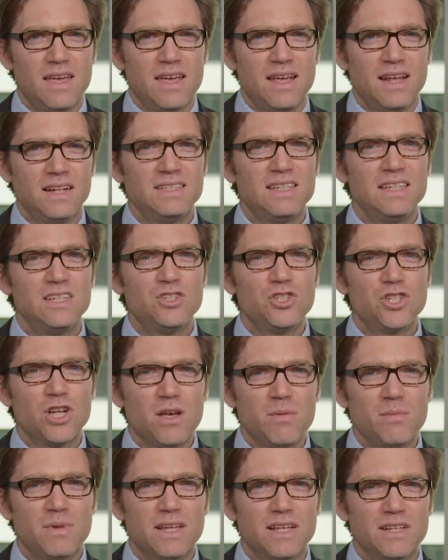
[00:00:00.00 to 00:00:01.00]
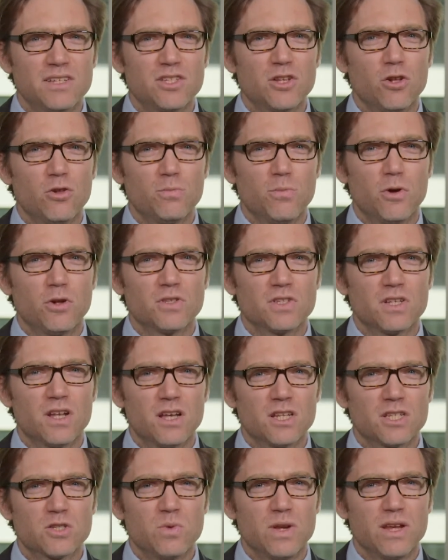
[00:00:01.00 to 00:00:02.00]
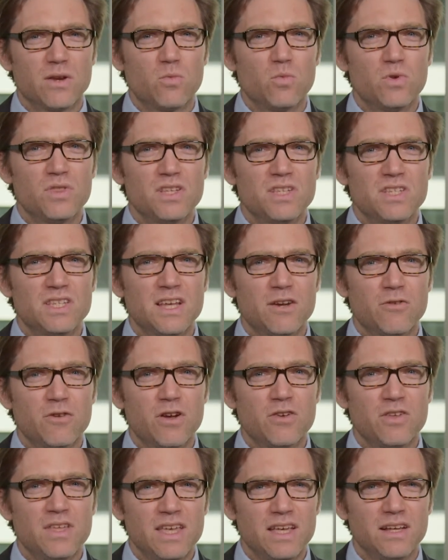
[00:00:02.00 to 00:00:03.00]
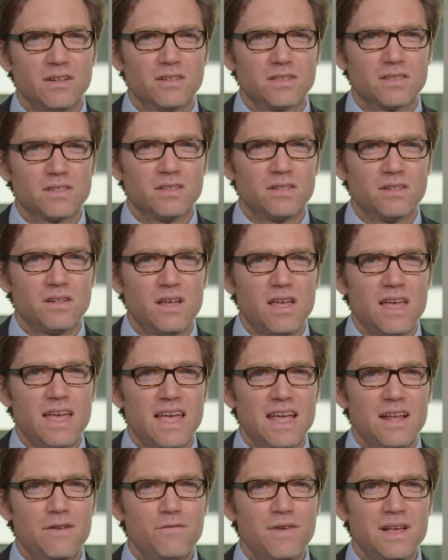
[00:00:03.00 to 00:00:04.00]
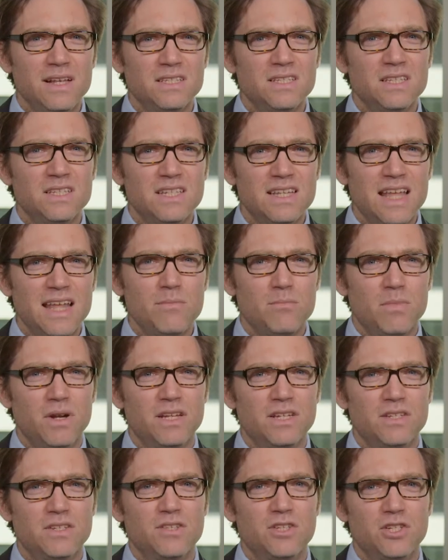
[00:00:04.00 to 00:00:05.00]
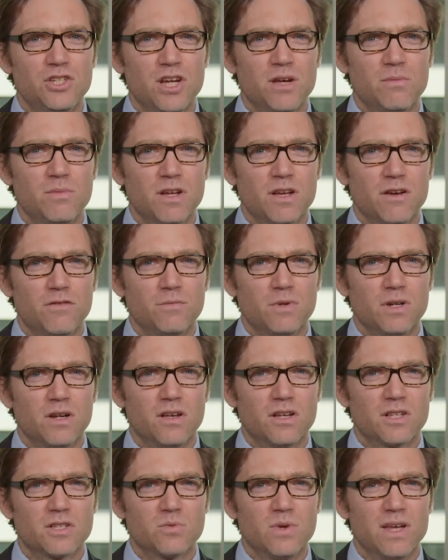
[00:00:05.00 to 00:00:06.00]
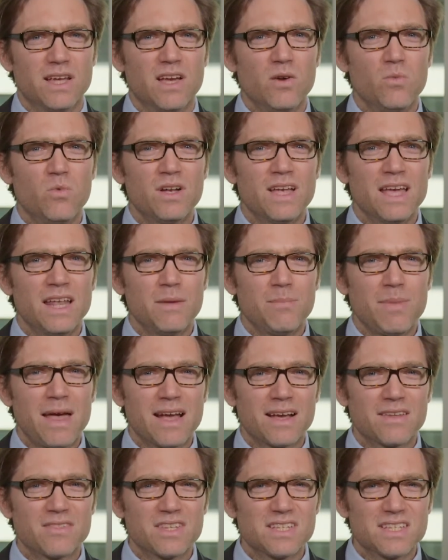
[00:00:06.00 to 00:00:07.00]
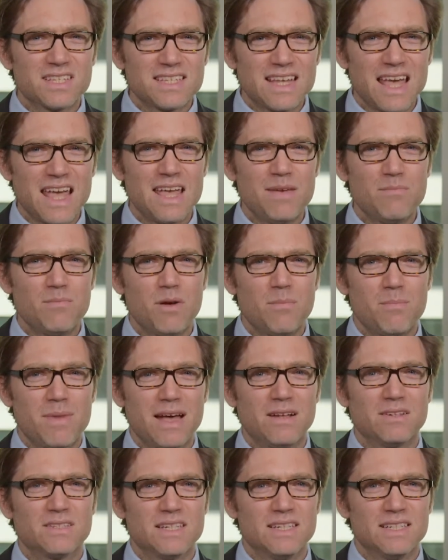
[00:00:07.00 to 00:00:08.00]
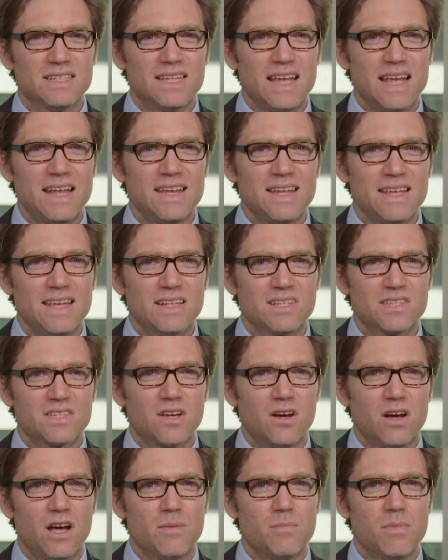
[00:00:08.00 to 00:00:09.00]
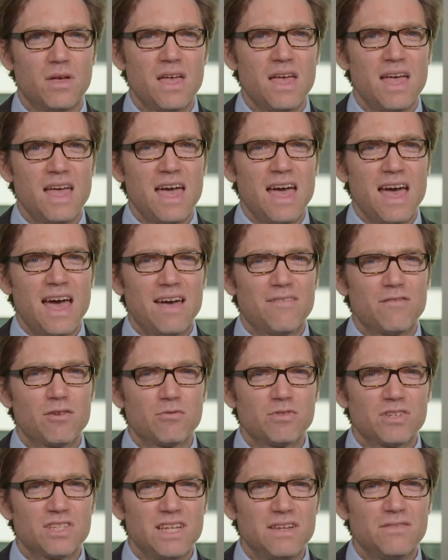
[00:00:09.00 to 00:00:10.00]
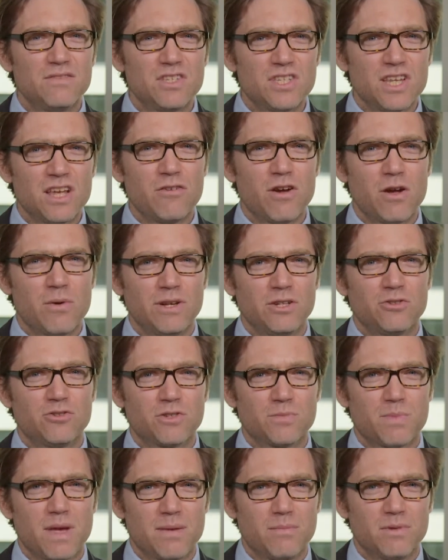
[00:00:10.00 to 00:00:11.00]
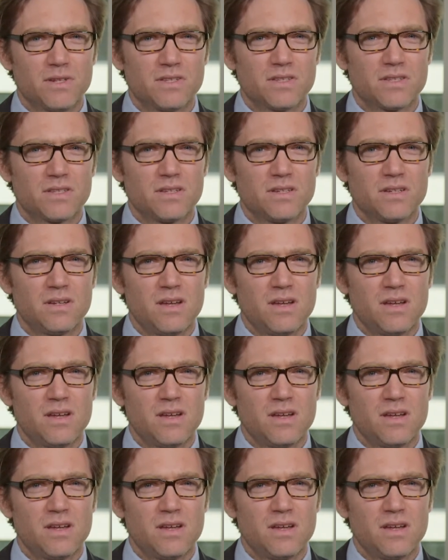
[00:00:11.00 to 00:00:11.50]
Indeed, Germany sold bonds last week with a zero yield. Investors lent money to the German government last week and will get it back the same amount in 10 years' time, having received zero interest payments.